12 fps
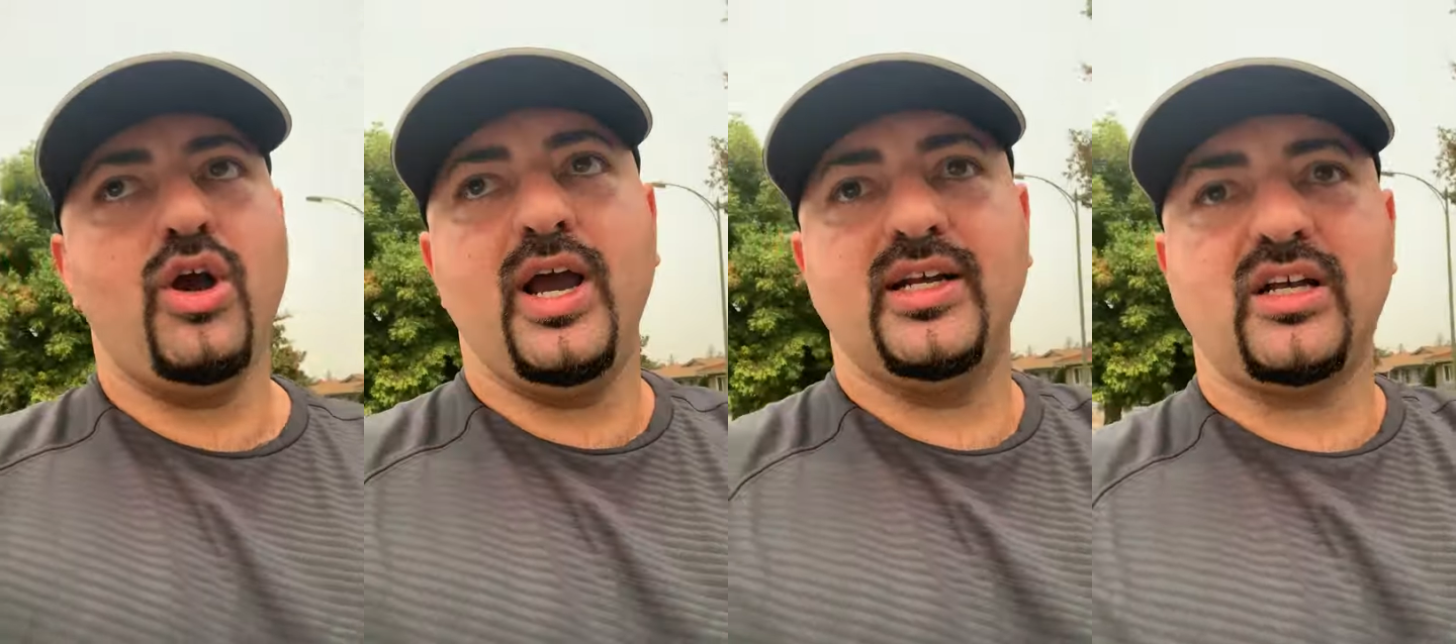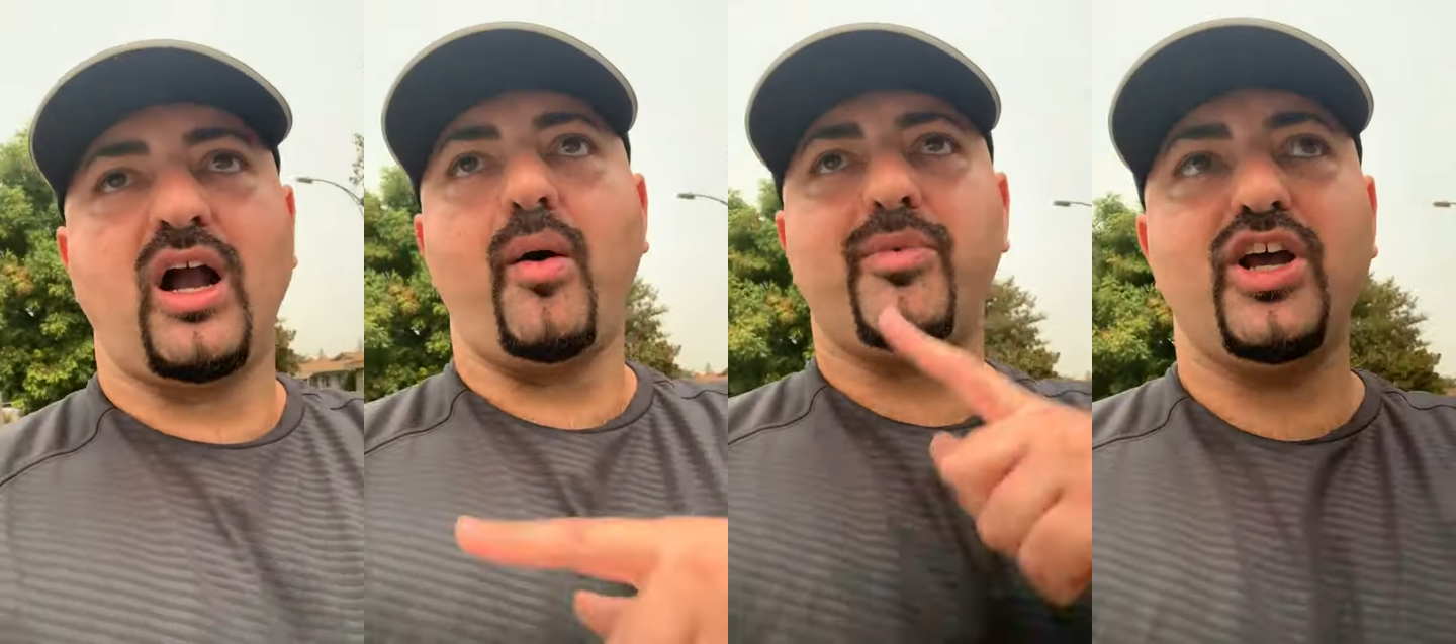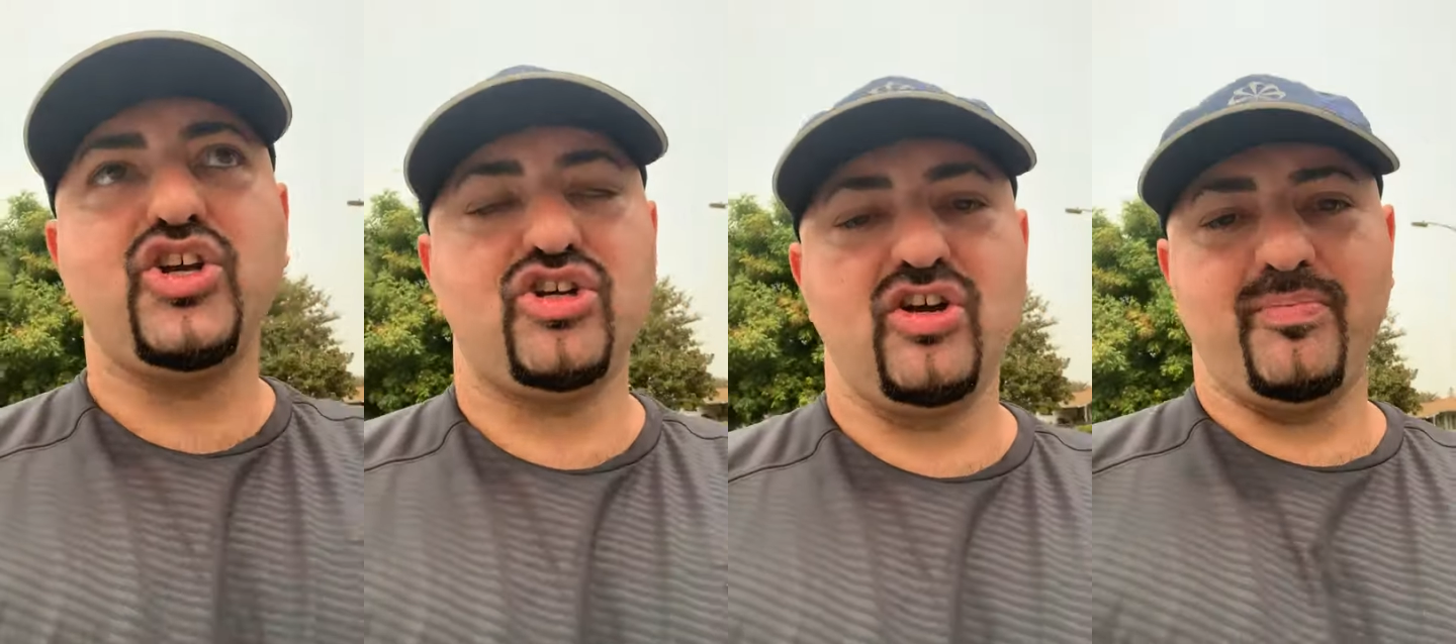It's a
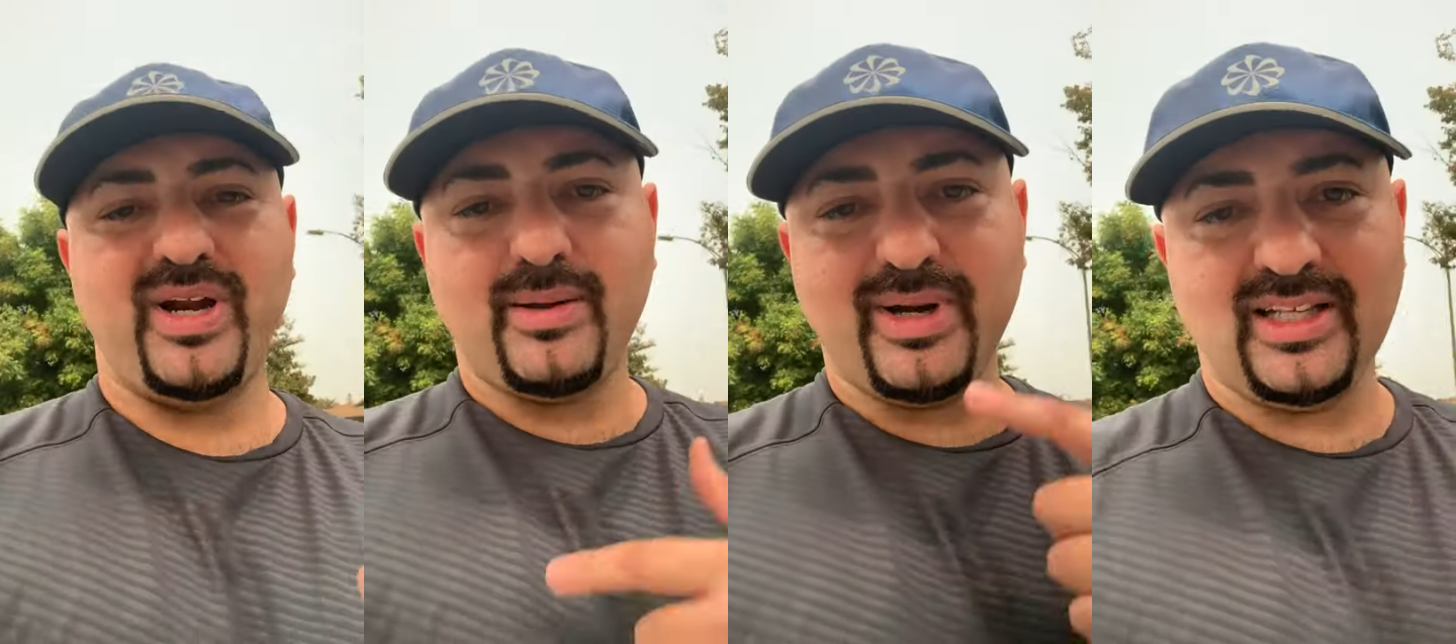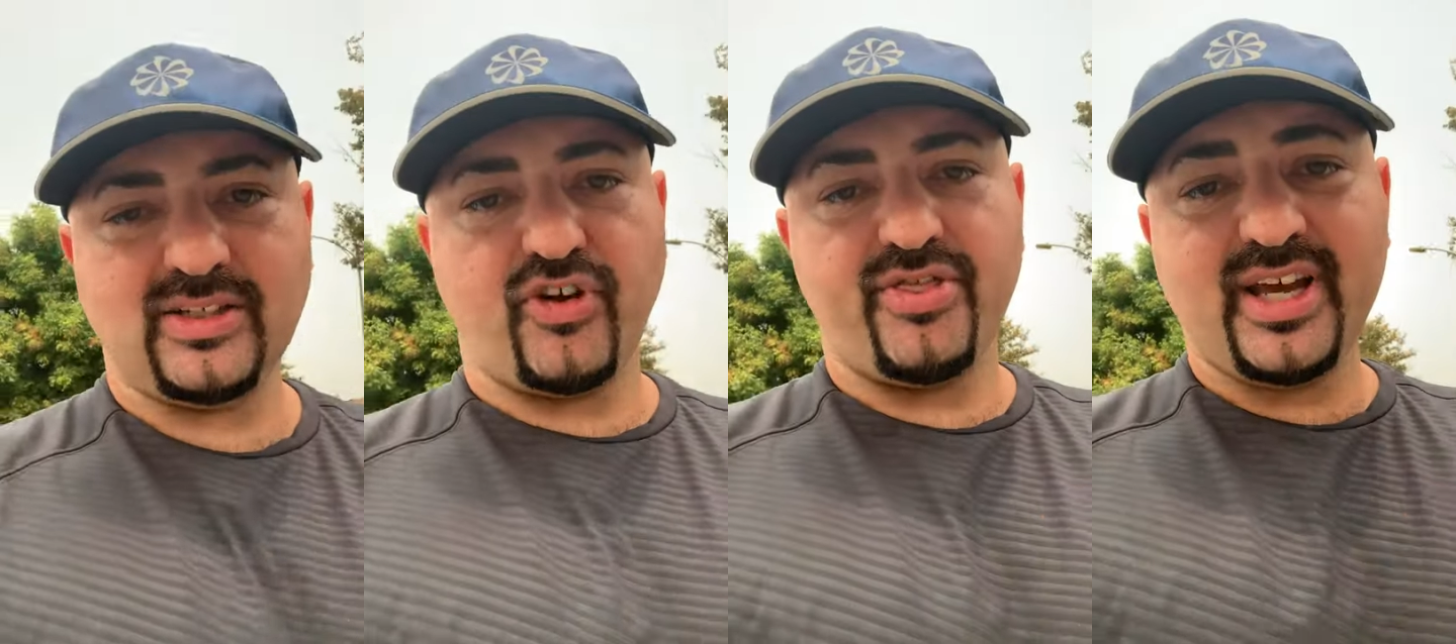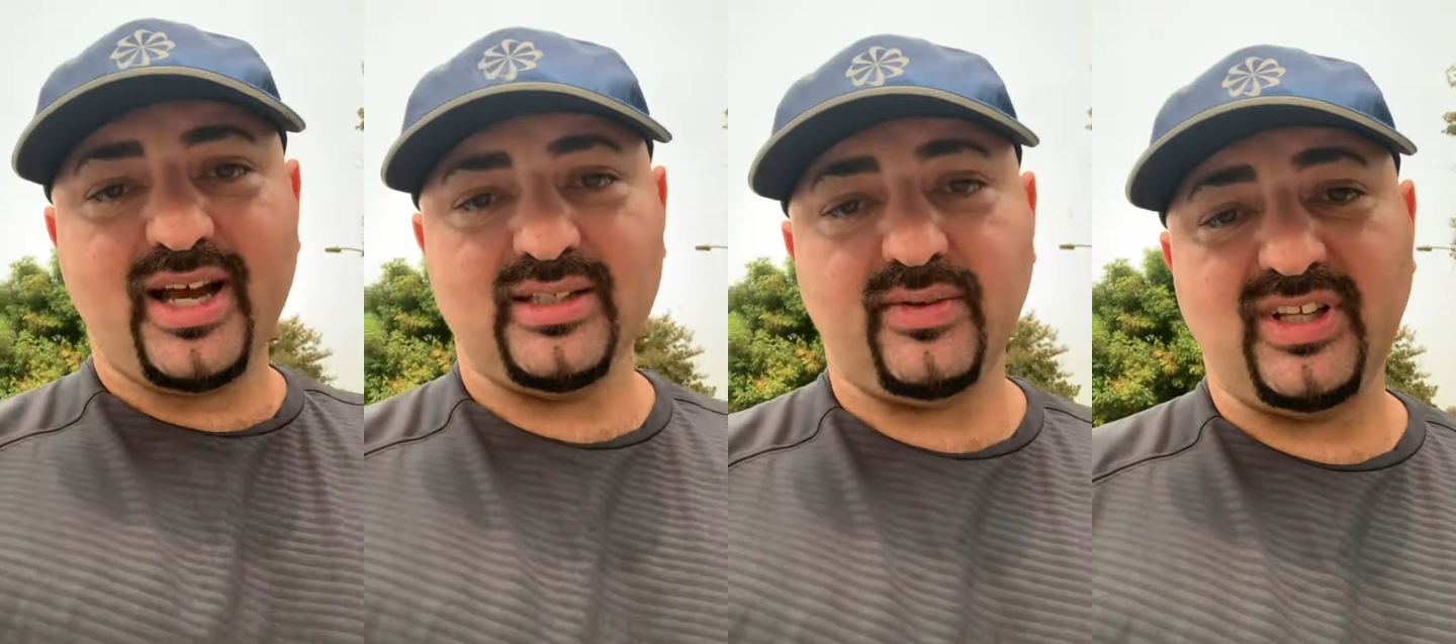combination of many, many different things,